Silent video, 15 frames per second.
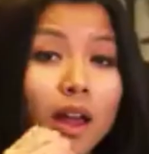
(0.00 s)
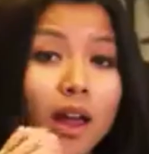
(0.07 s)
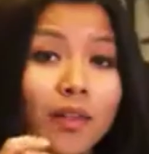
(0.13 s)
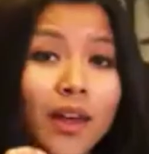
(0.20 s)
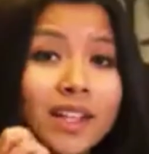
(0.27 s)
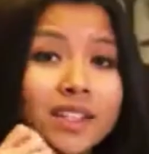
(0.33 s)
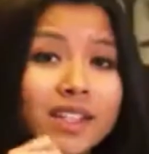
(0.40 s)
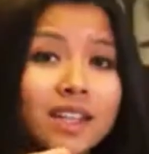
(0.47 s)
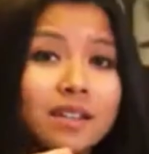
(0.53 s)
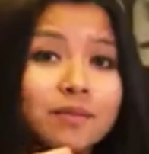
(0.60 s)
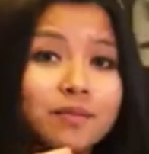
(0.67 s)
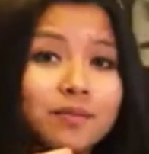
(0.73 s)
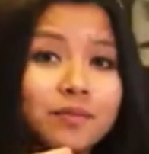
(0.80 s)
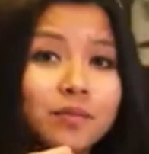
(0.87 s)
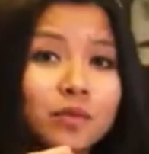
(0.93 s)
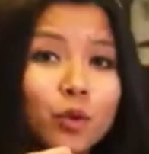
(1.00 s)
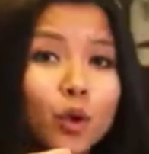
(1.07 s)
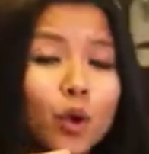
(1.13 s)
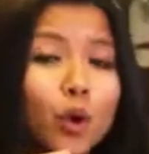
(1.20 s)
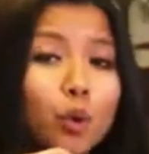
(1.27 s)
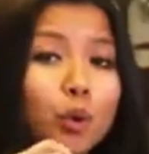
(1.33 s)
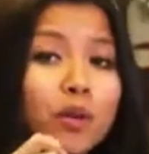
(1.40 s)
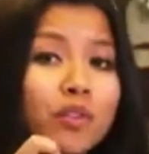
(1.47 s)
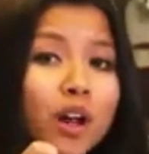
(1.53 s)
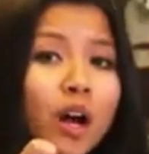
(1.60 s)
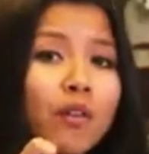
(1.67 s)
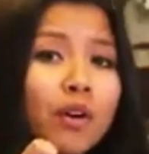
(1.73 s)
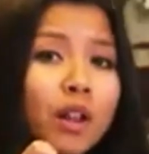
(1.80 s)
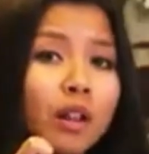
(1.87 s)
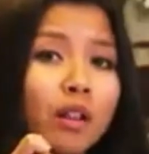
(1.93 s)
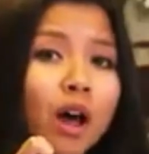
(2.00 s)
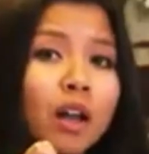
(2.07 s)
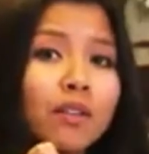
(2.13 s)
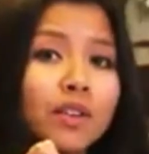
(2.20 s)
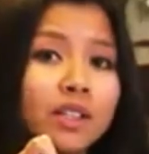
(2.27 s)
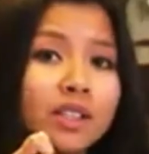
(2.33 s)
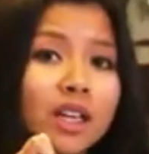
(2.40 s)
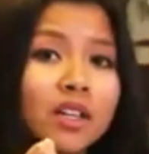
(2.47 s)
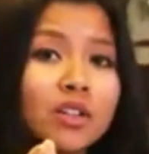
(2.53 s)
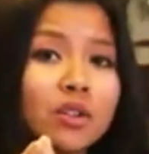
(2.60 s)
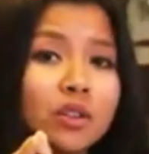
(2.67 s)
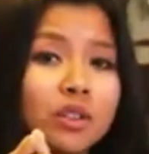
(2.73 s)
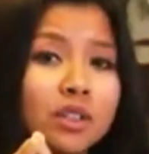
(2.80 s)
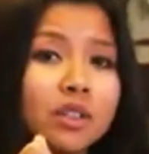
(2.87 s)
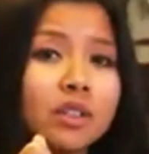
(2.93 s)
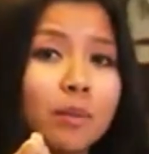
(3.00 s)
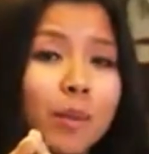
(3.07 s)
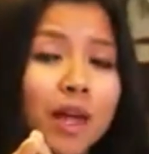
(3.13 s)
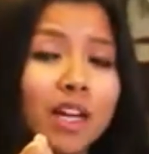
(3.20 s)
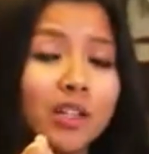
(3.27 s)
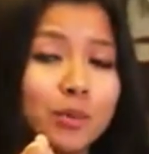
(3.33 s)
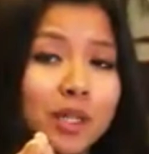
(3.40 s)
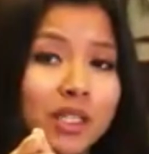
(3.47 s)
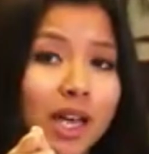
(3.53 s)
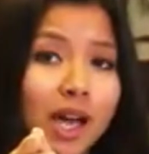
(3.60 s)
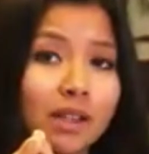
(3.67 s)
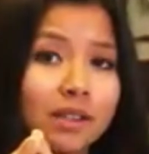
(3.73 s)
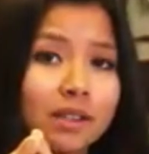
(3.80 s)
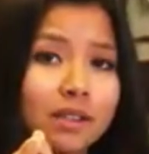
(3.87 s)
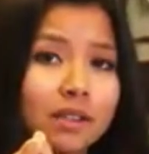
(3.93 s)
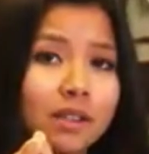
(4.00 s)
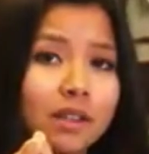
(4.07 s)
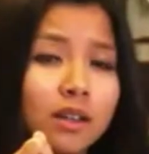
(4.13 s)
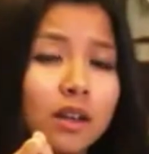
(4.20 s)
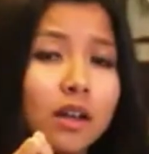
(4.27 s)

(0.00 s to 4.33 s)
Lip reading: And that's it! We've covered a lot of essential disk management tasks.